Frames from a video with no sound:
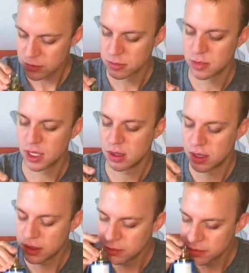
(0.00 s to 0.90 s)
Oh my
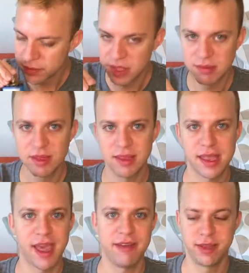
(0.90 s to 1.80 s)
god. It smells
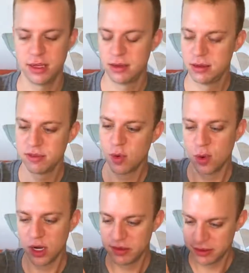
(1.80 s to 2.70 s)
like heaven, of
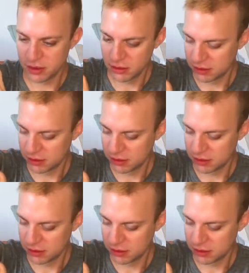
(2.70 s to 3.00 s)
course.